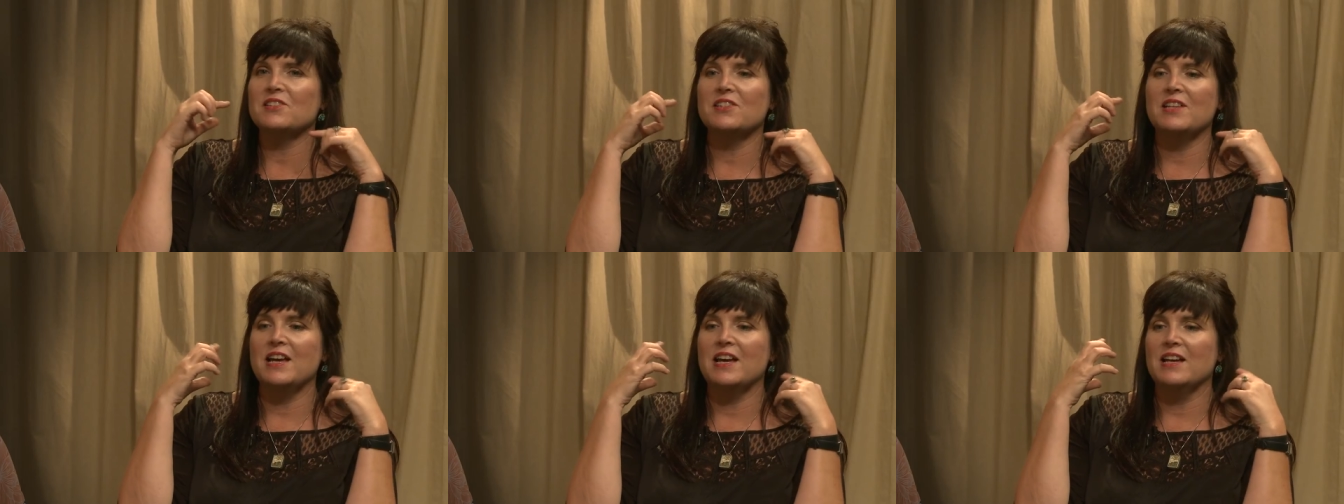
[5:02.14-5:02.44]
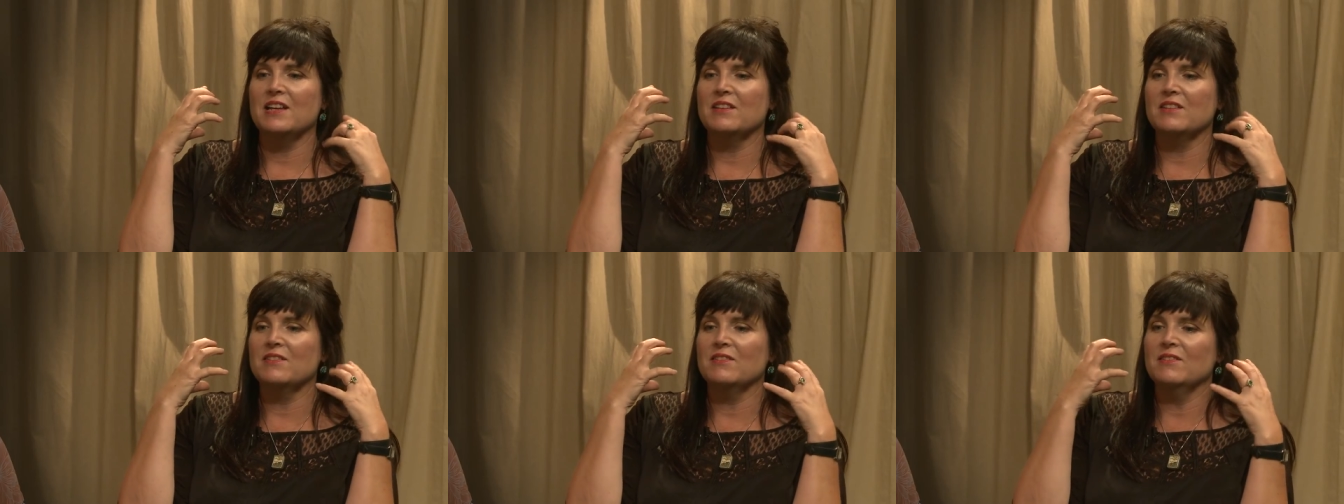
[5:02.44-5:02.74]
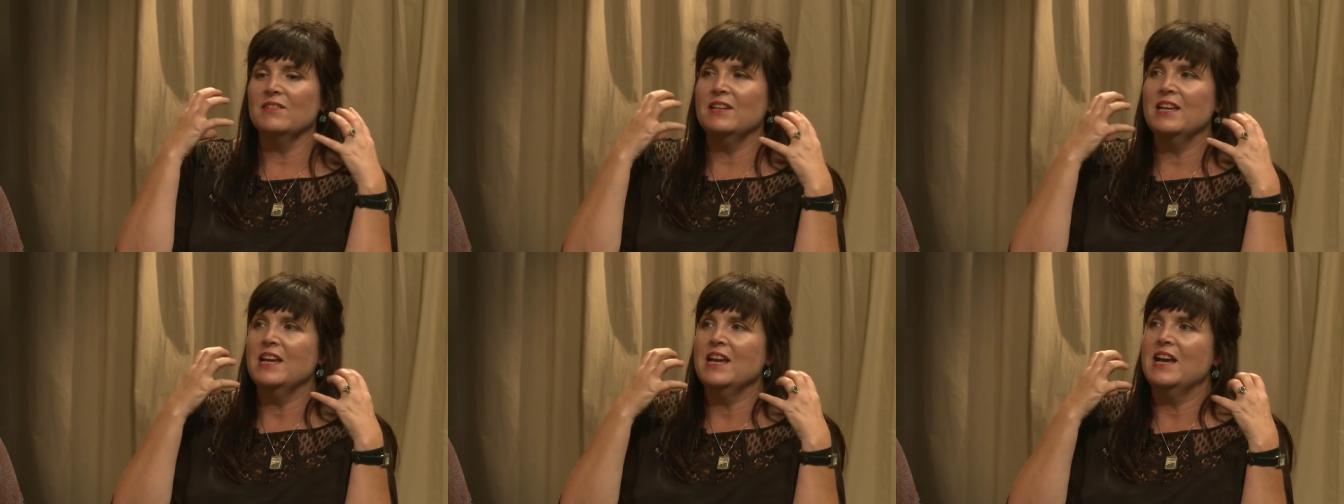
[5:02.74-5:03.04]
that
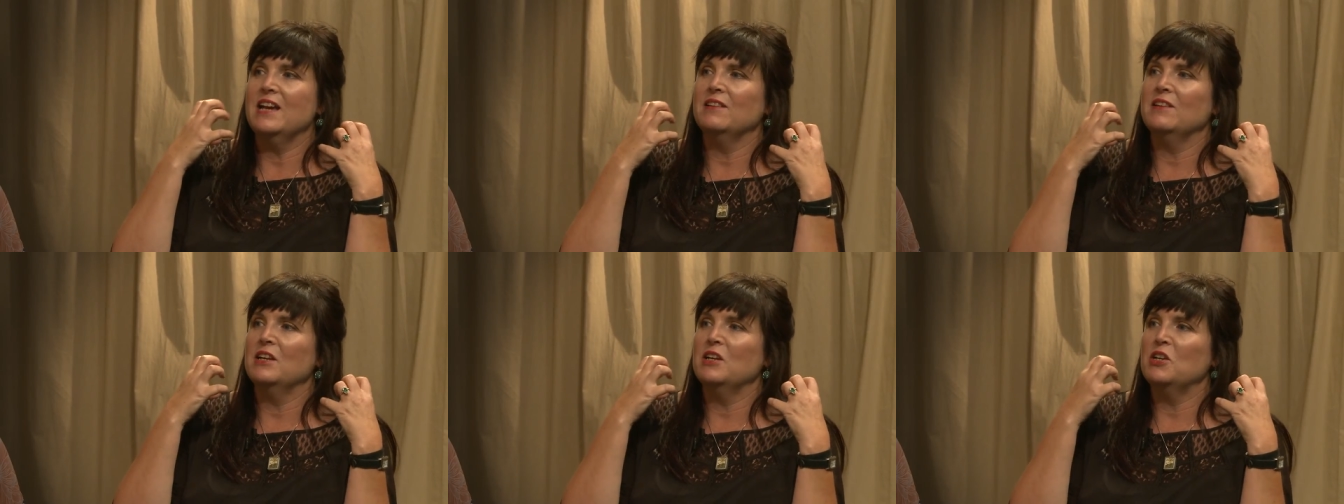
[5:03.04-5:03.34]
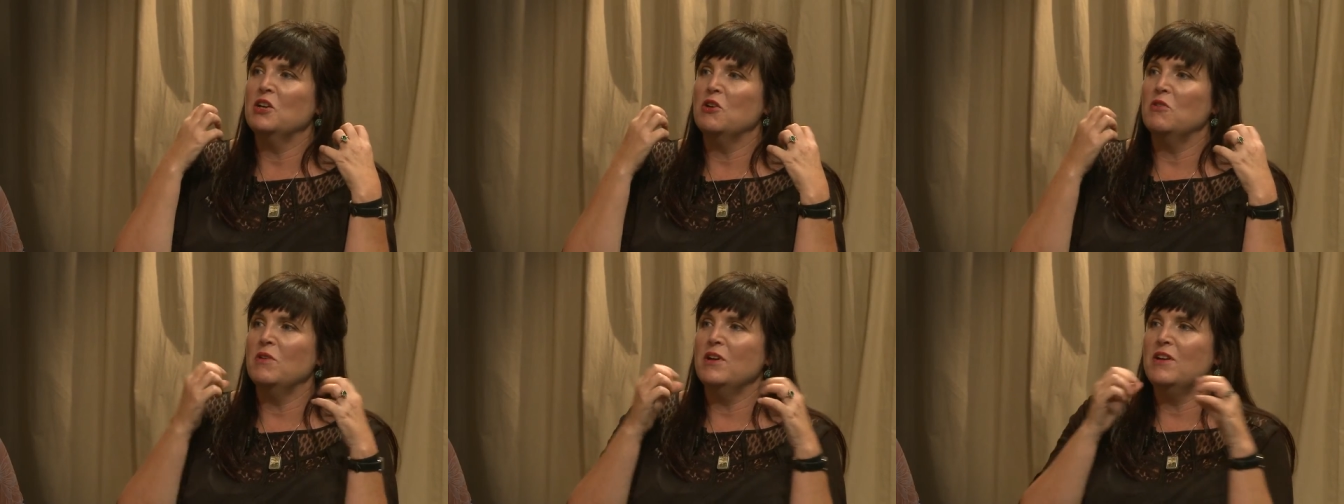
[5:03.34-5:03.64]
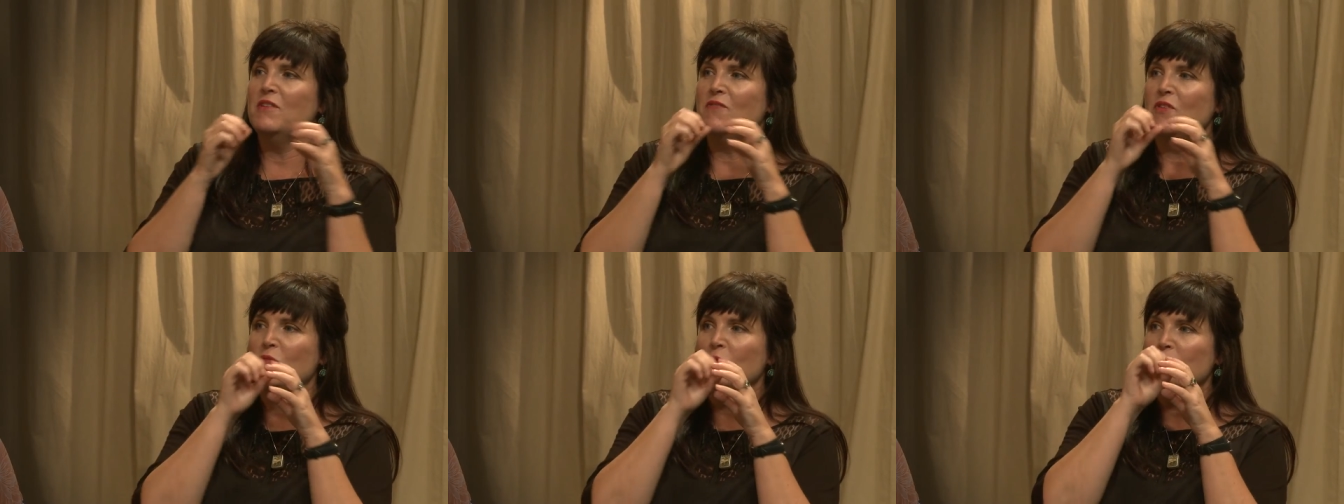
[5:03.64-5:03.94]
can't let go
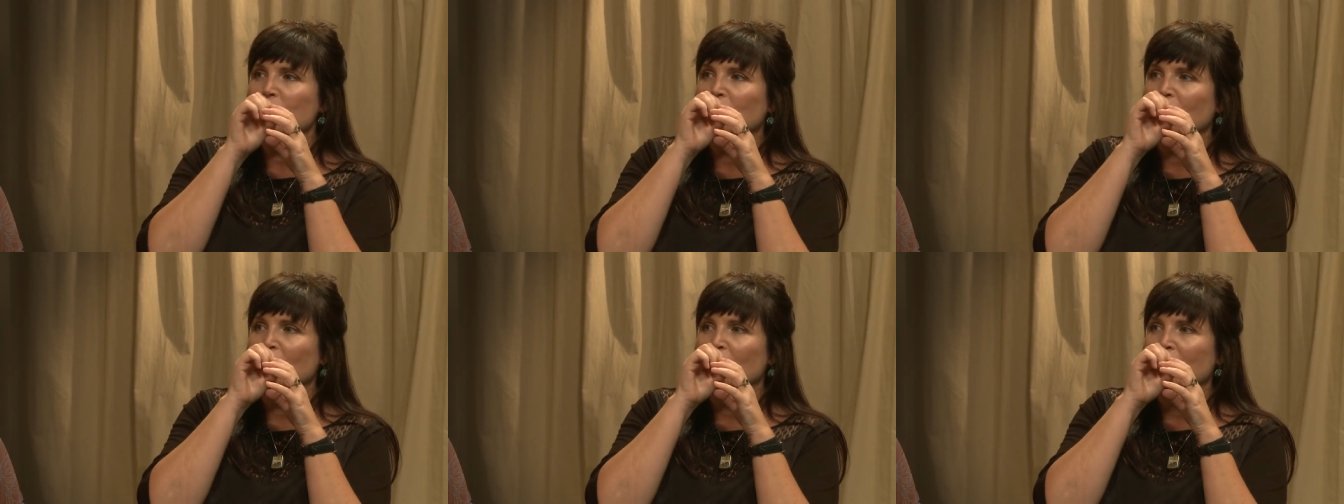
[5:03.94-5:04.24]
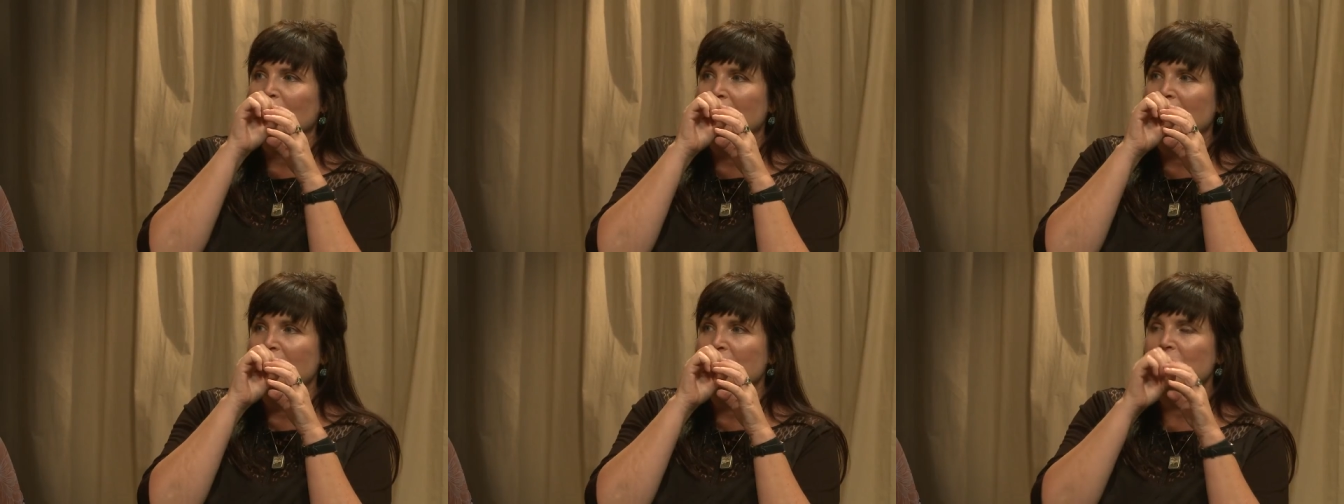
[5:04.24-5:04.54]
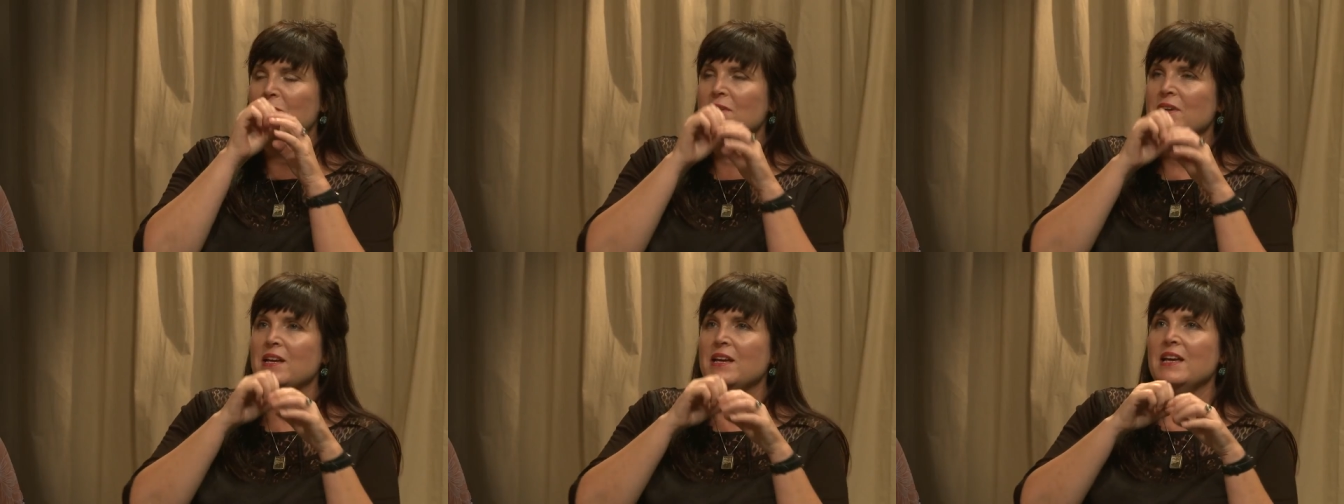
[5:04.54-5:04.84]
of and we blow it
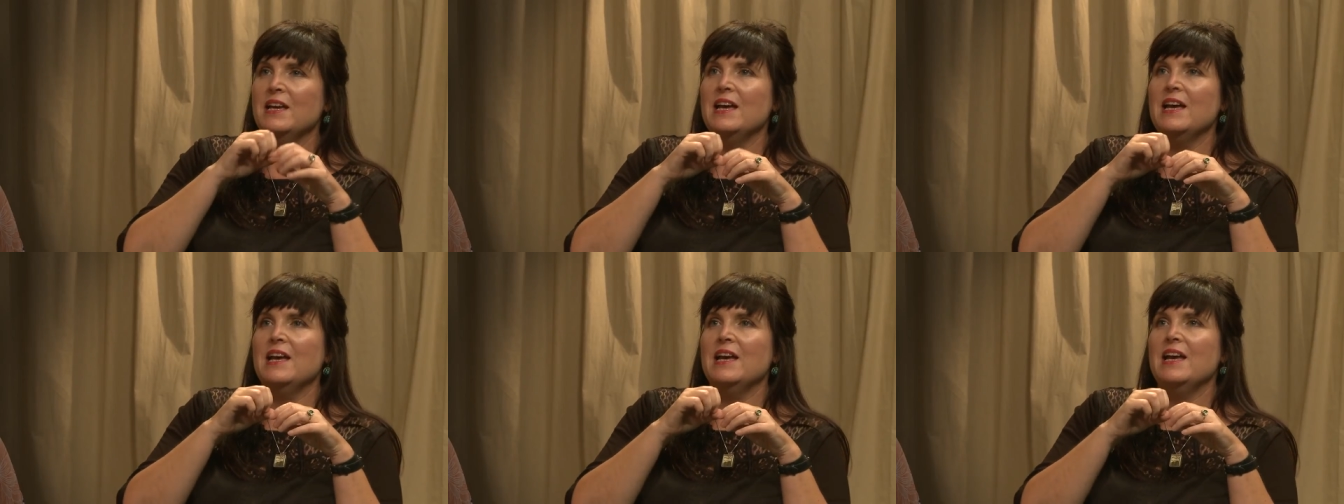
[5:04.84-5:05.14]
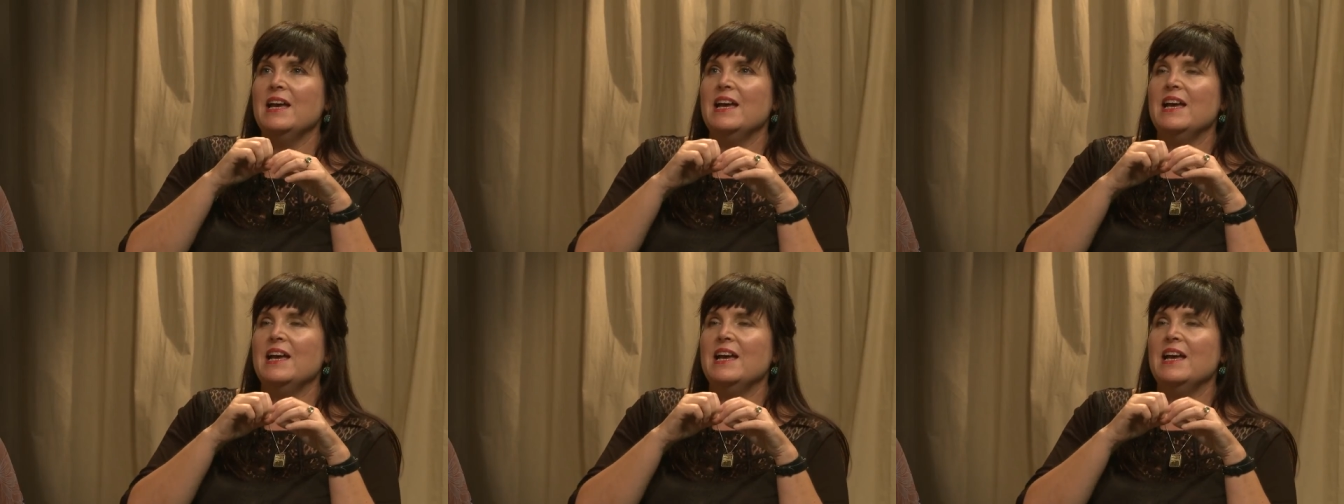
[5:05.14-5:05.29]
up. Mm -hmm.